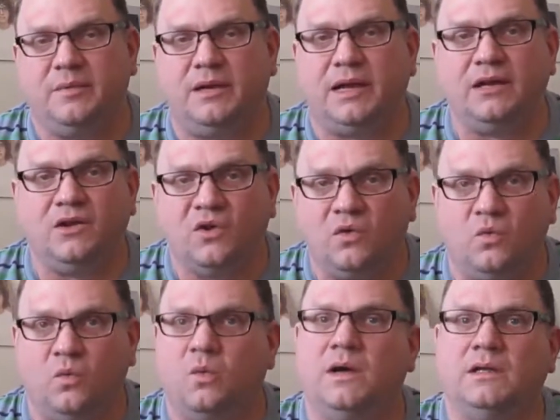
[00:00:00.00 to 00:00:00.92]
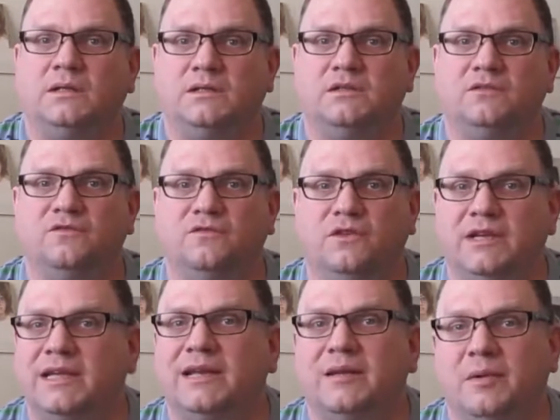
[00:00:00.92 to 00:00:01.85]
and I don't want to
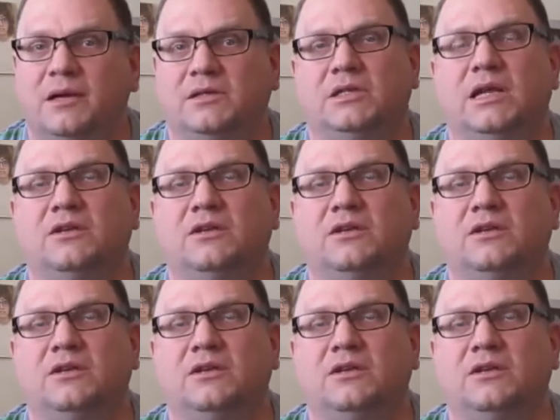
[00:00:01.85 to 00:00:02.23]
forget about you.